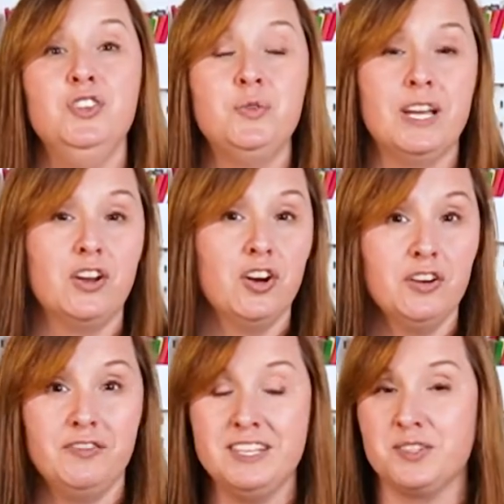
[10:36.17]
you can
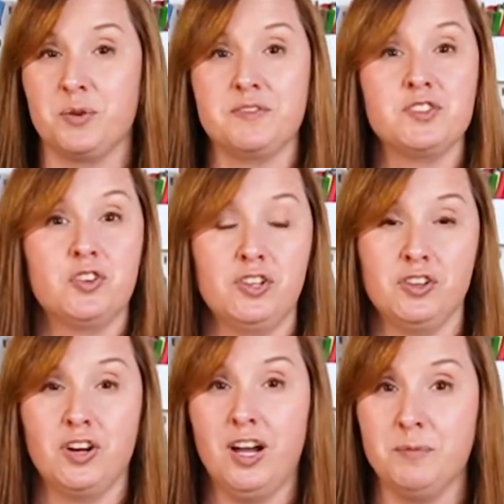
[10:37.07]
curve these sort of
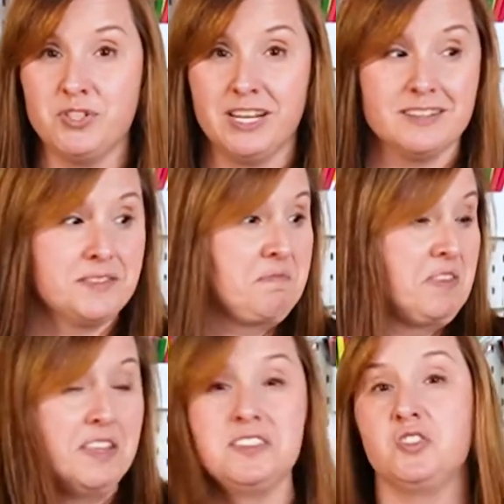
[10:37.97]
circular objects.
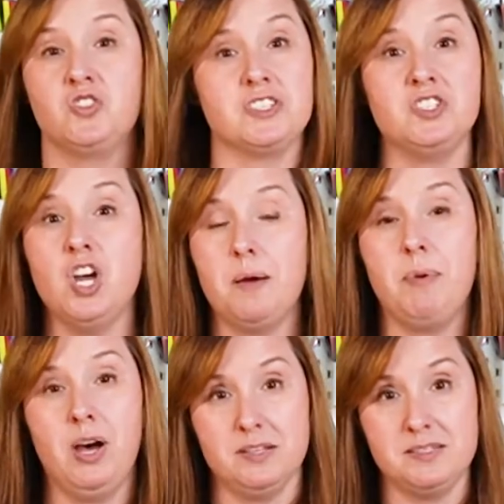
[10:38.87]
This is just
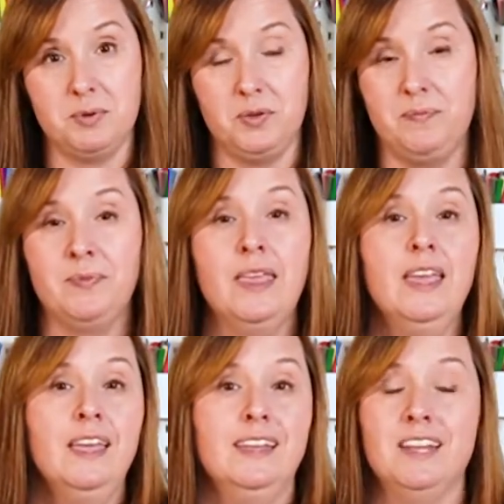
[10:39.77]
not possible.
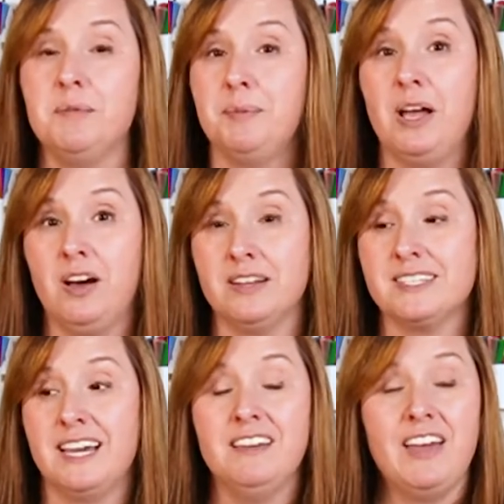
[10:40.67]
Now I'm gonna be
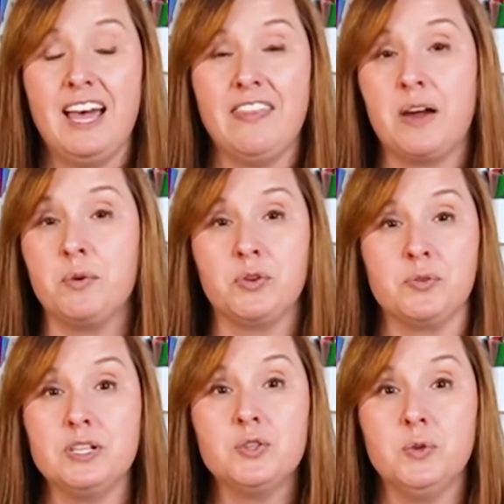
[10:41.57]
honest, I have had that
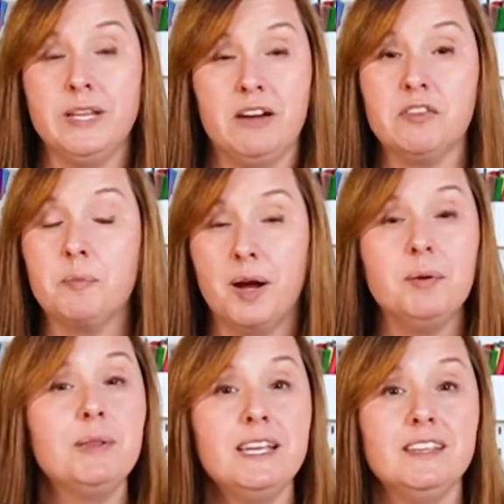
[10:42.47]
Rotary Tool now for
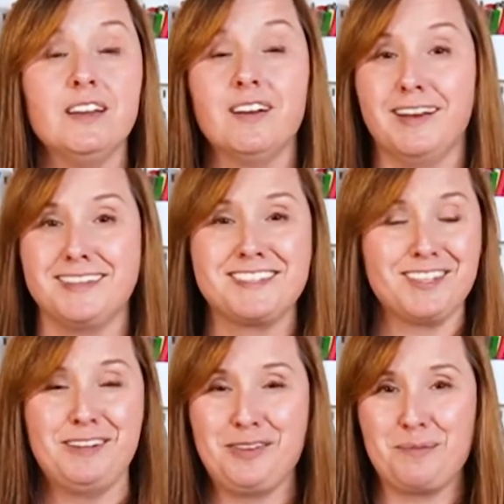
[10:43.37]
probably a year and I
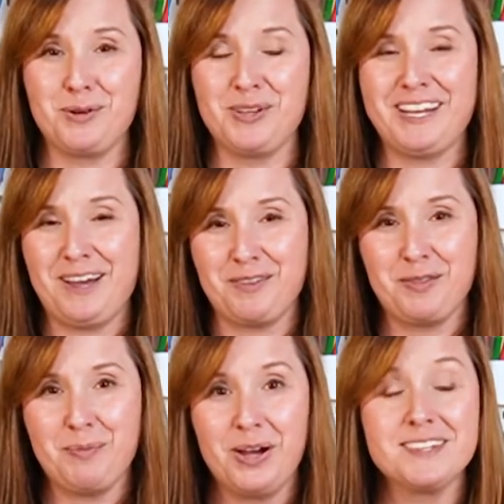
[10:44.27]
still have not broken it out
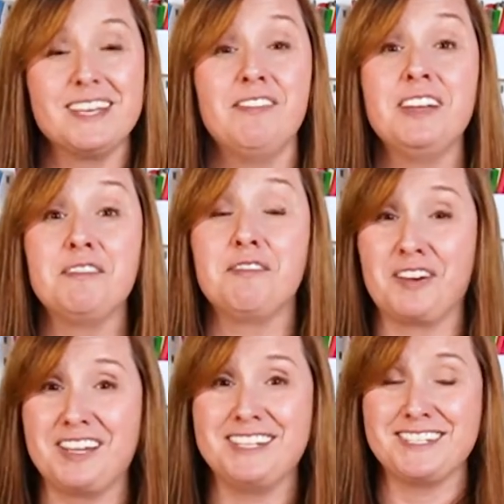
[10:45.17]
of the box. I find it
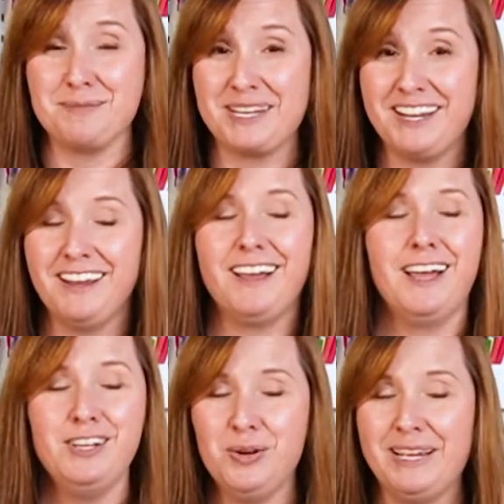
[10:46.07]
very
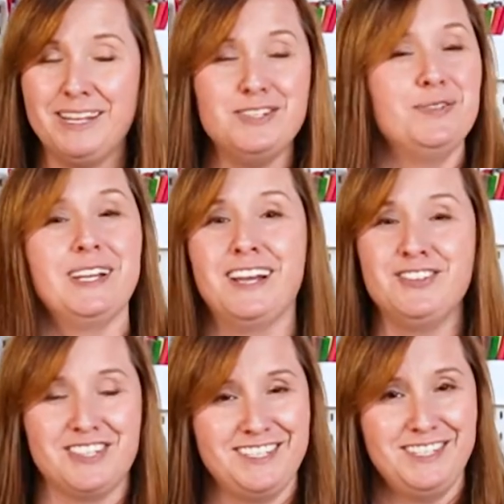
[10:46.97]
intimidating. I know I can do it, I
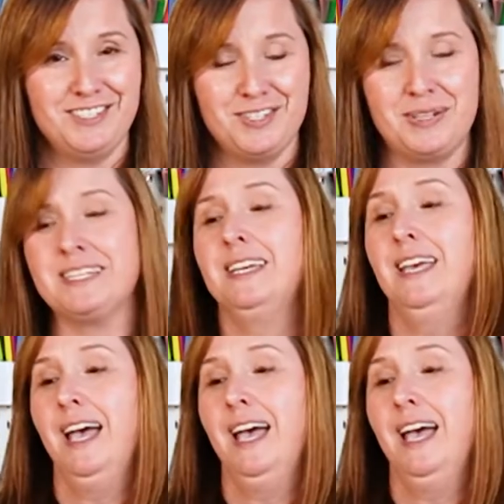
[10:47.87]
just need to do it.